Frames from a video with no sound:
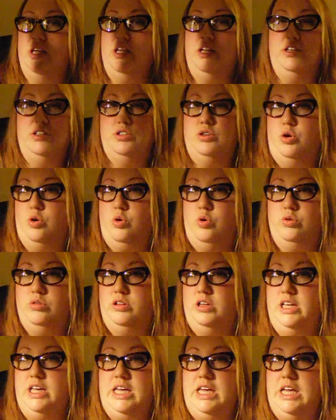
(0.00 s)
It
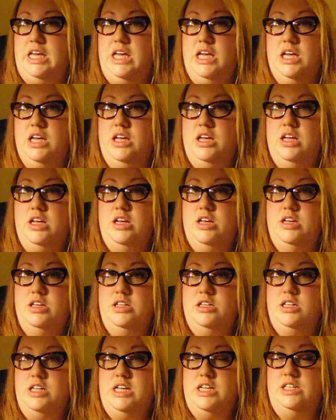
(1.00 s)
totally
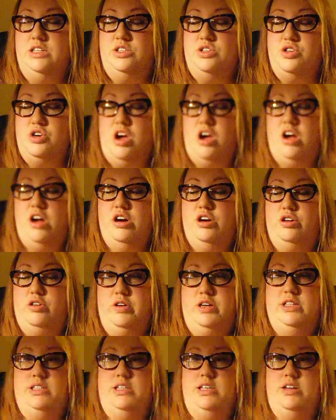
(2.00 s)
is not
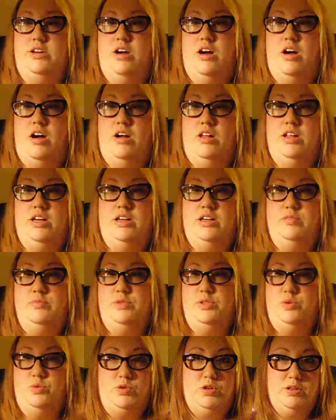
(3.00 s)
greasy at all. It
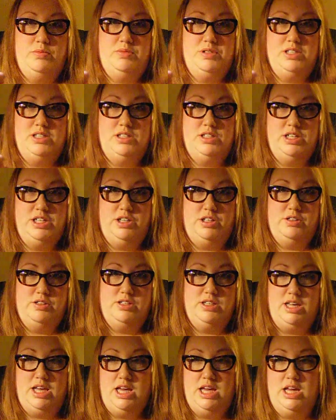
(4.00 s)
absorbs into your
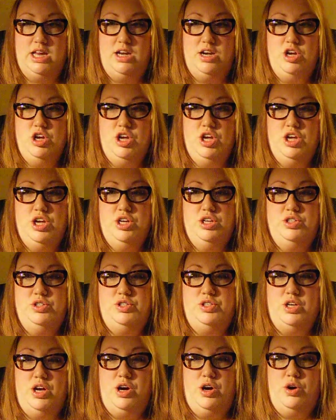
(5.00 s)
skin,
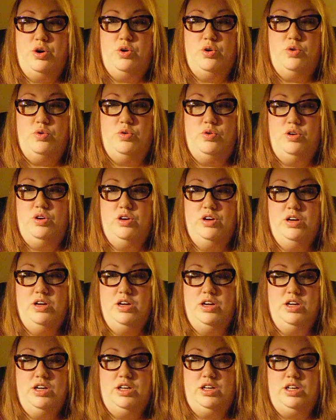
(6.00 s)
so
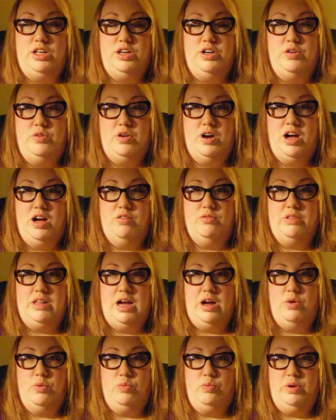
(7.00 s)
you don't have
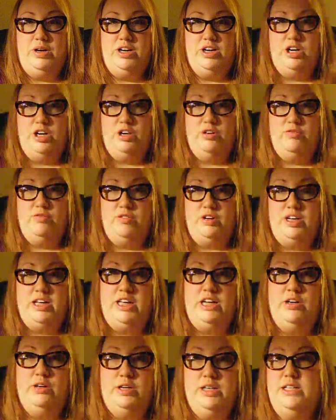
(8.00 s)
that weird,
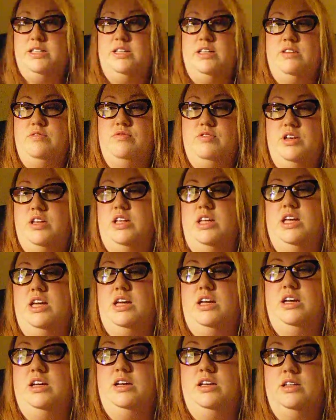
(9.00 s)
funky, greasy
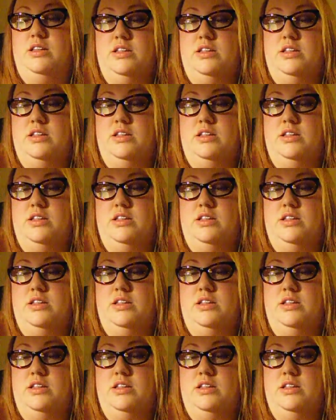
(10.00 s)
feeling.